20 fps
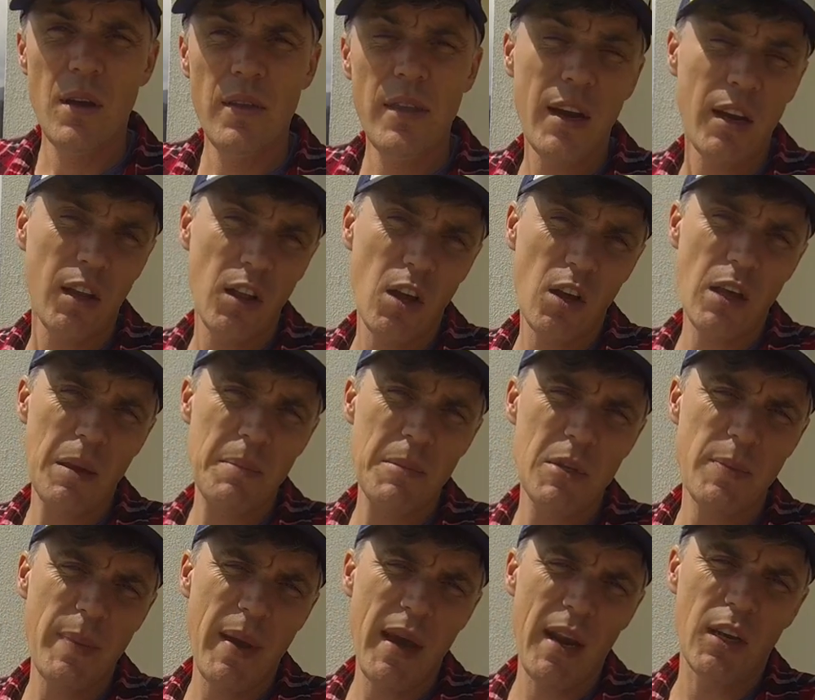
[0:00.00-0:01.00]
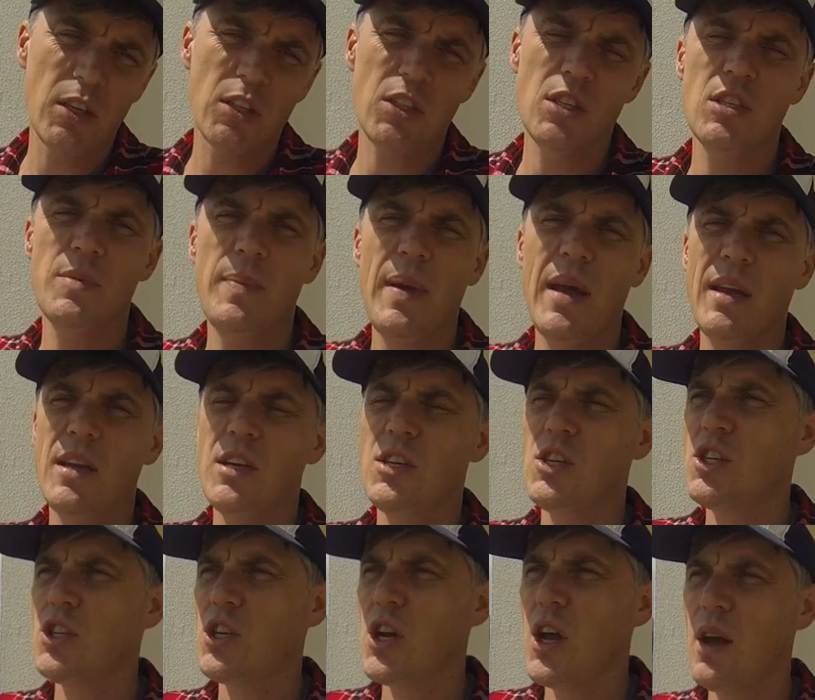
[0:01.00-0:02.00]
Then along came the Spanish. The
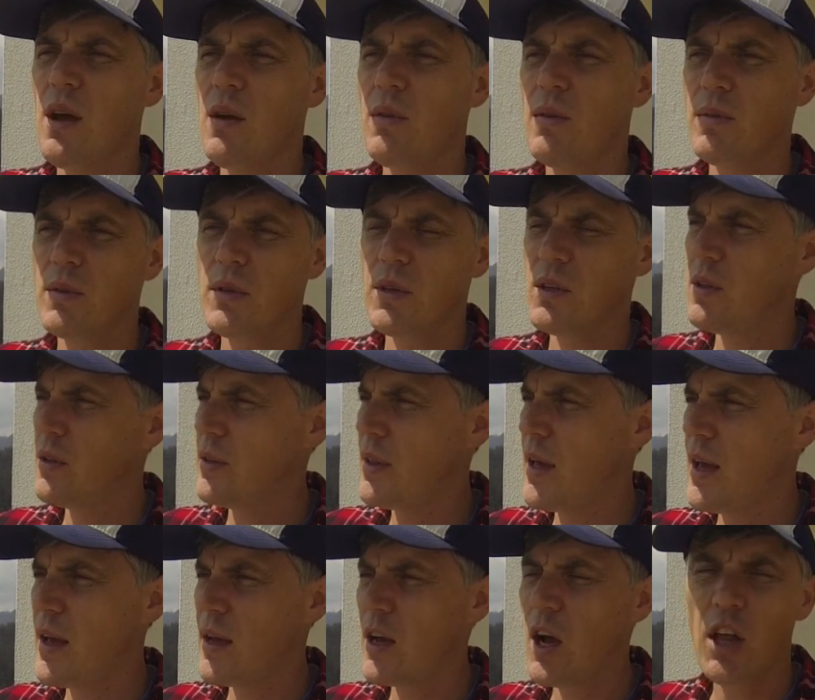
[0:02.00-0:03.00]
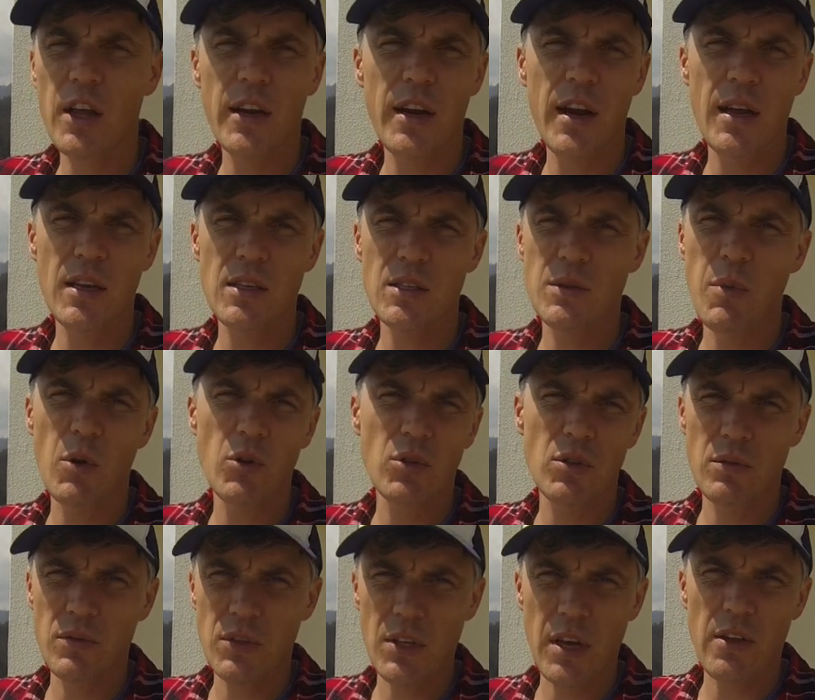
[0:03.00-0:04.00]
Spanish, they colonized
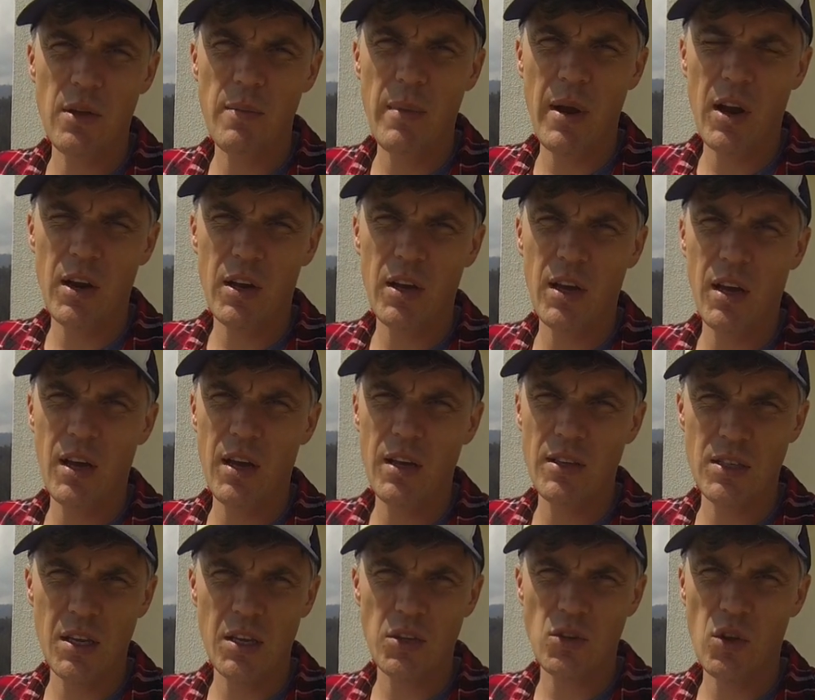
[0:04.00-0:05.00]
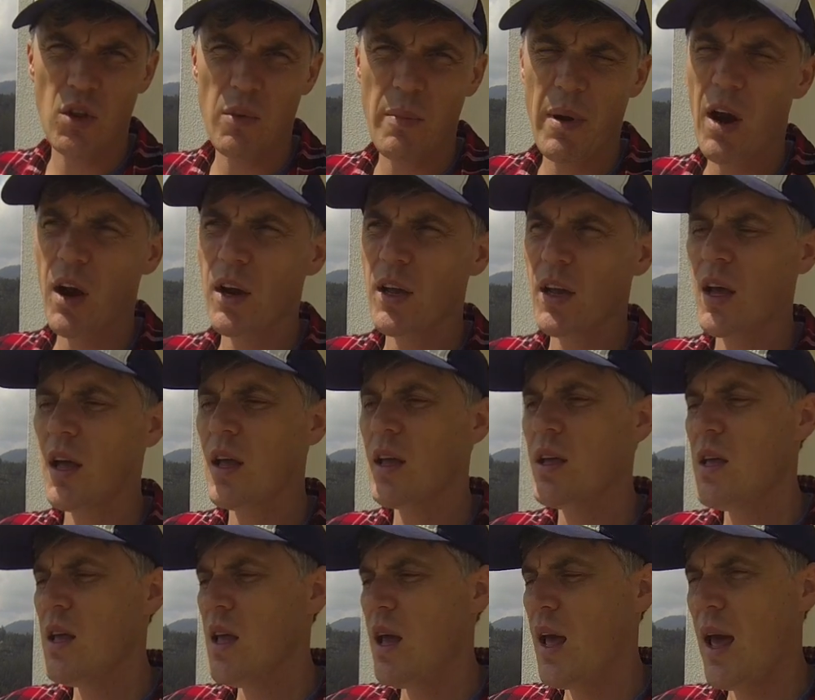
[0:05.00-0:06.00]
most of South America and Central America,
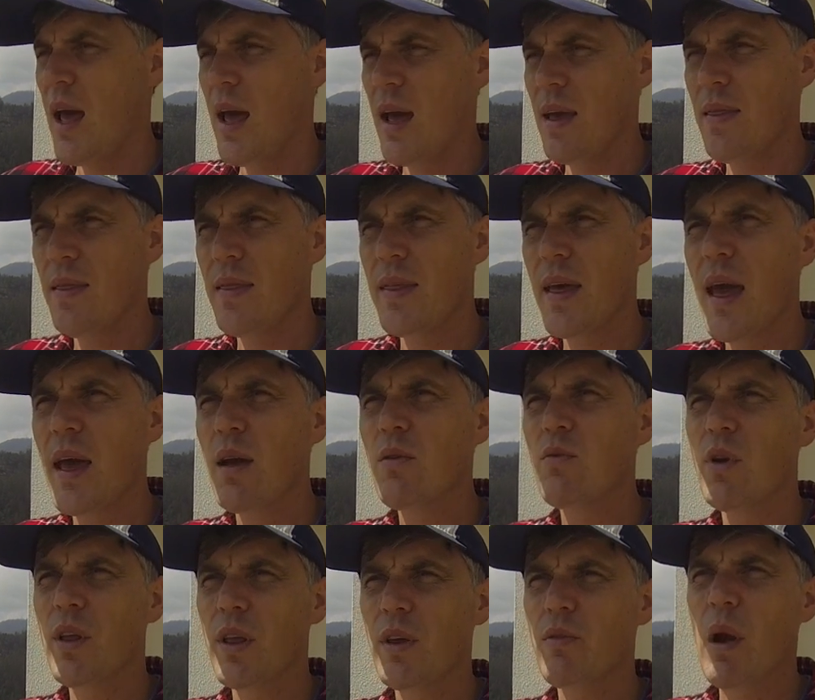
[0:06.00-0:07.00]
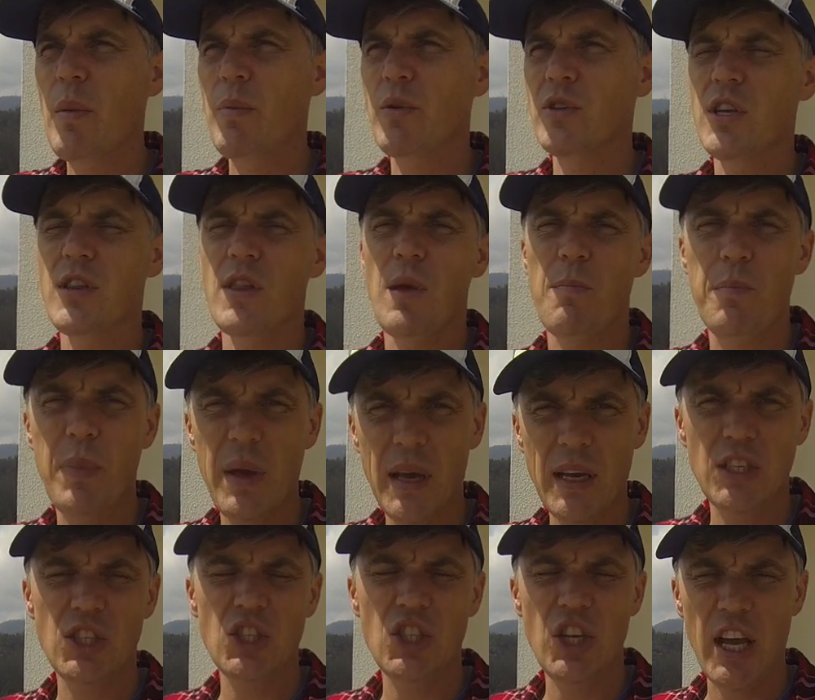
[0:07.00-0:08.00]
and they really represent the
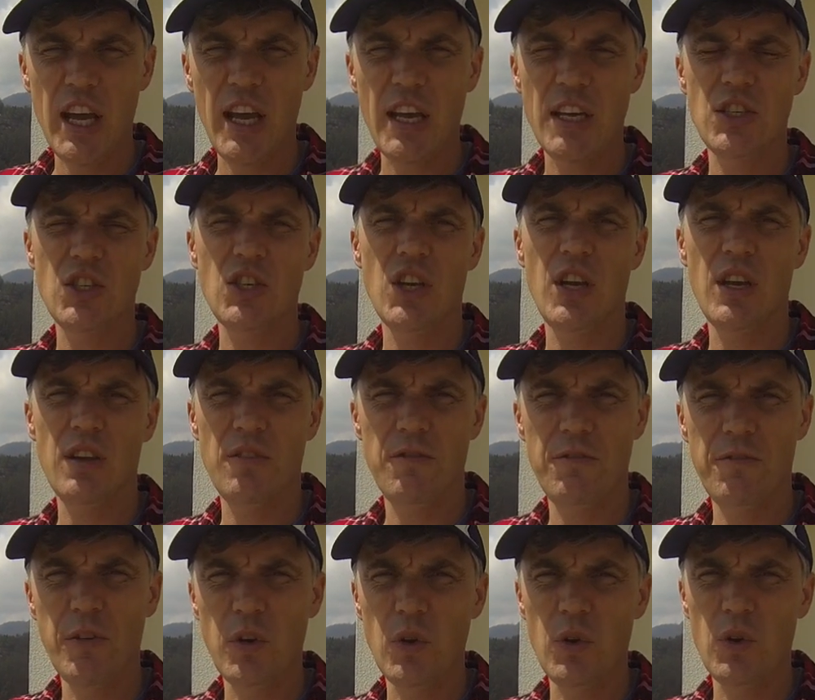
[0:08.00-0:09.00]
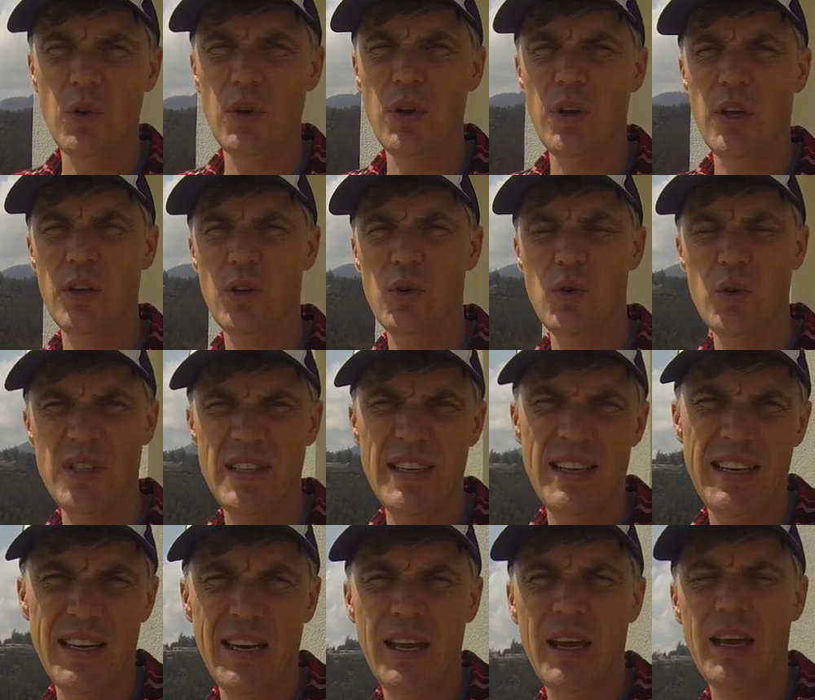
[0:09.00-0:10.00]
biggest change in food and
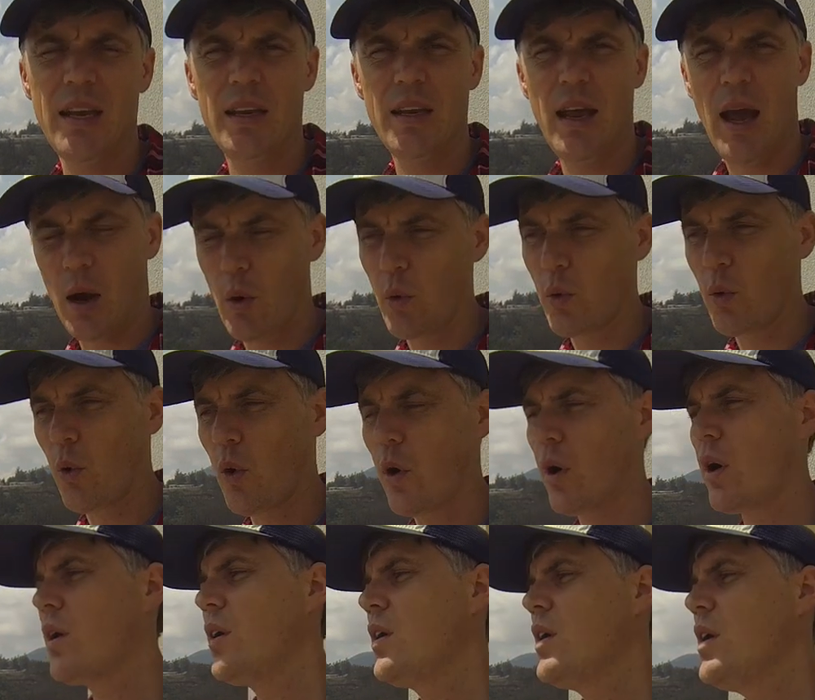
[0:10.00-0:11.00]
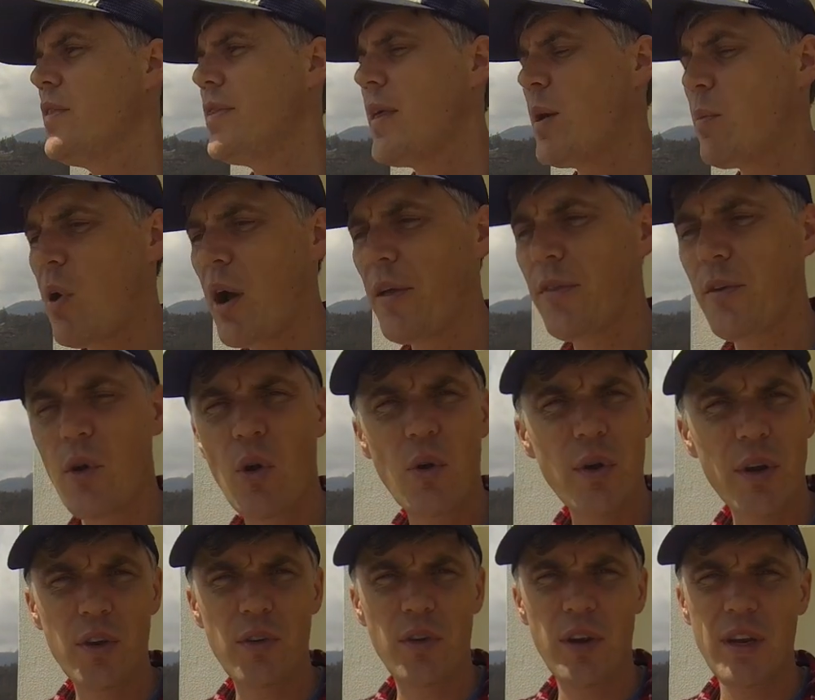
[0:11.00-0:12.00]
cuisine in Ecuador. They brought their
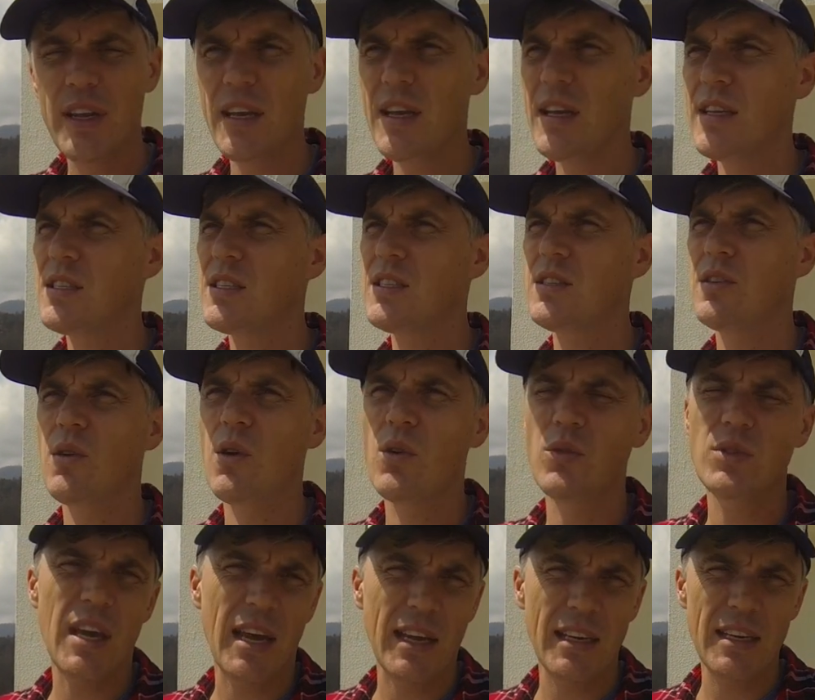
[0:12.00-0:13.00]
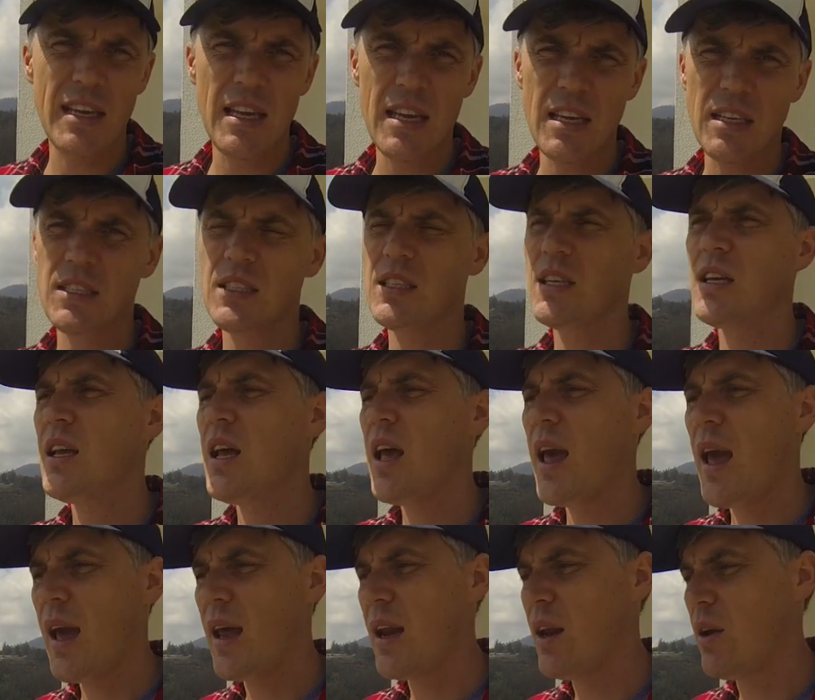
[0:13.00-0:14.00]
own ingredients, their own techniques,
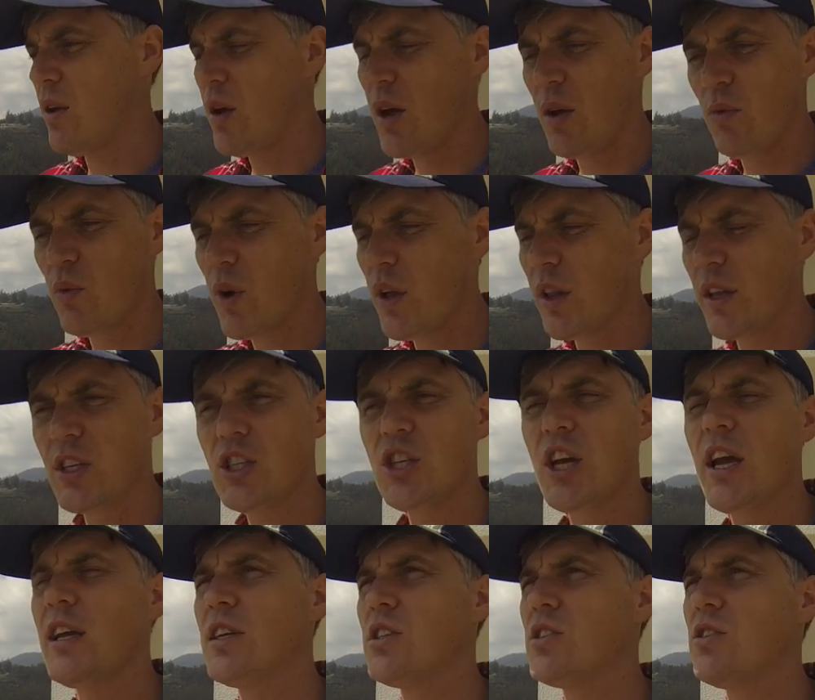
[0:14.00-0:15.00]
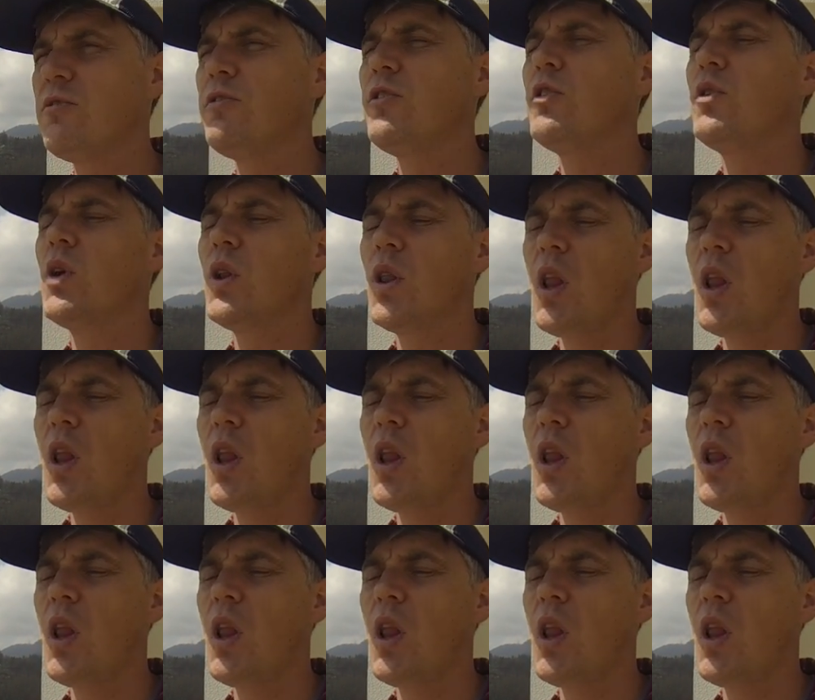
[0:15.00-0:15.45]
and it really changed the food a